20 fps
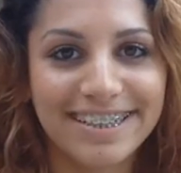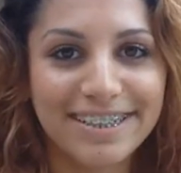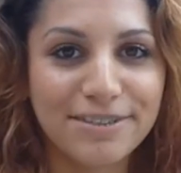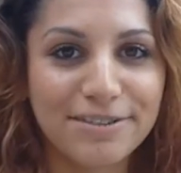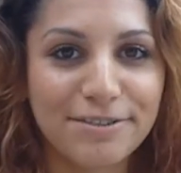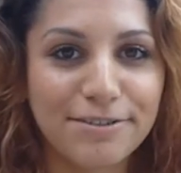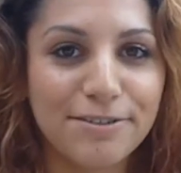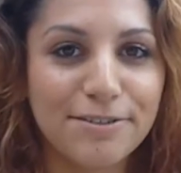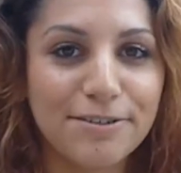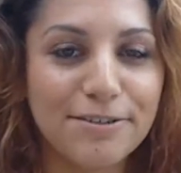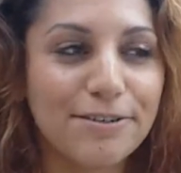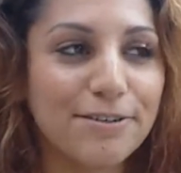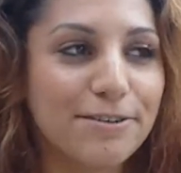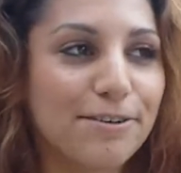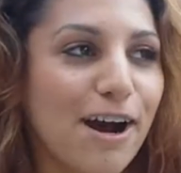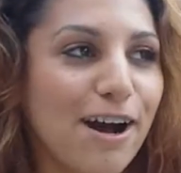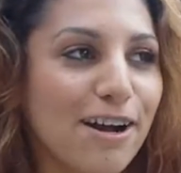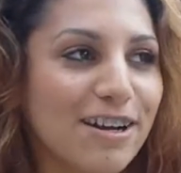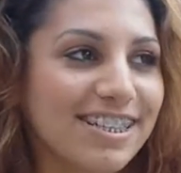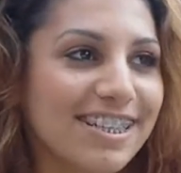So
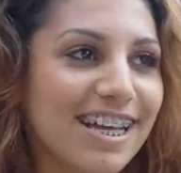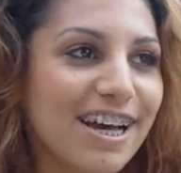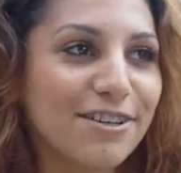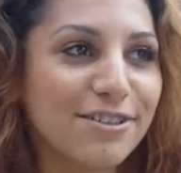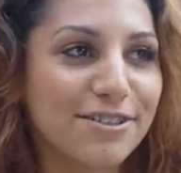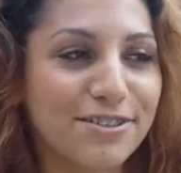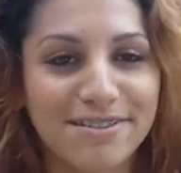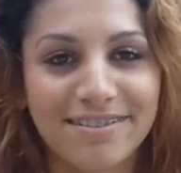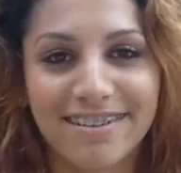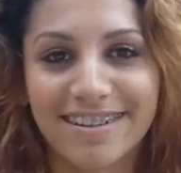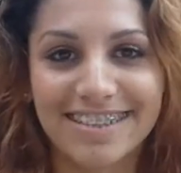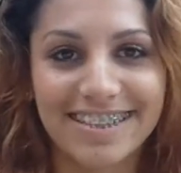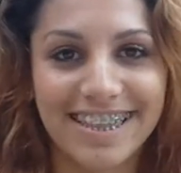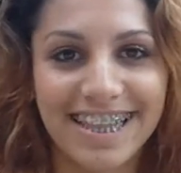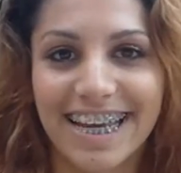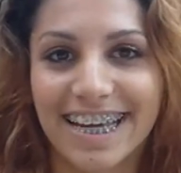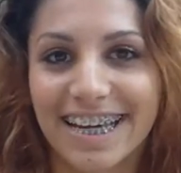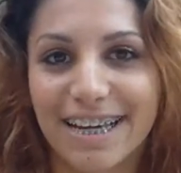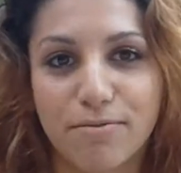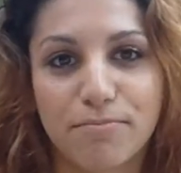our style is
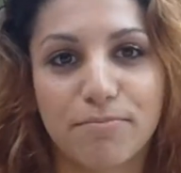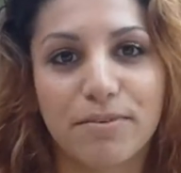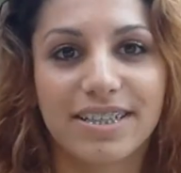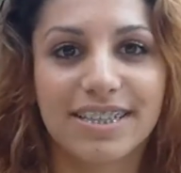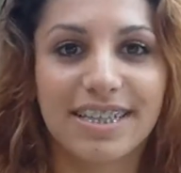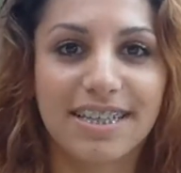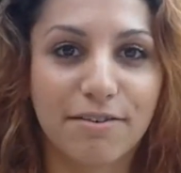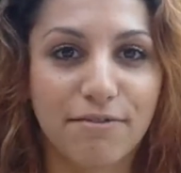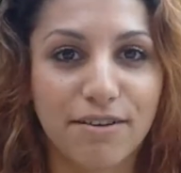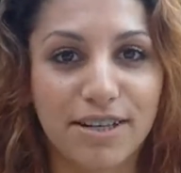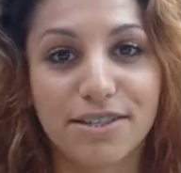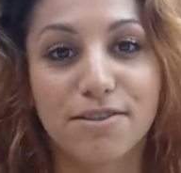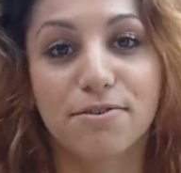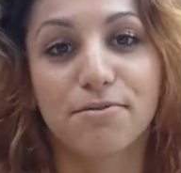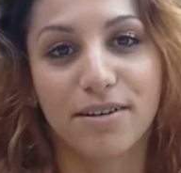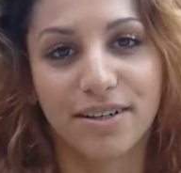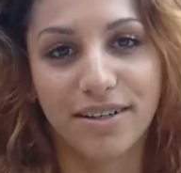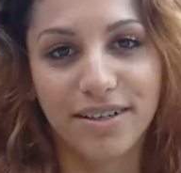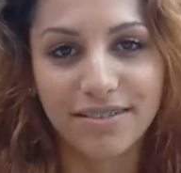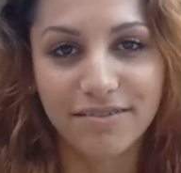late compared to the rest of the
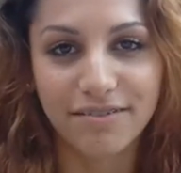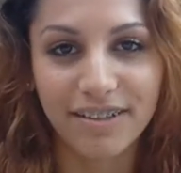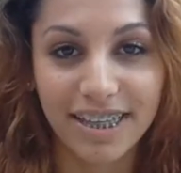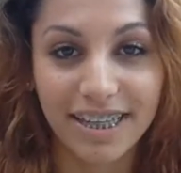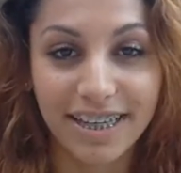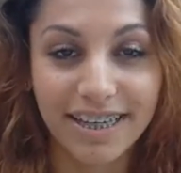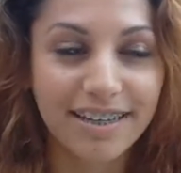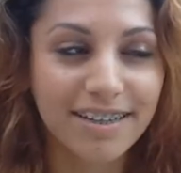world, really.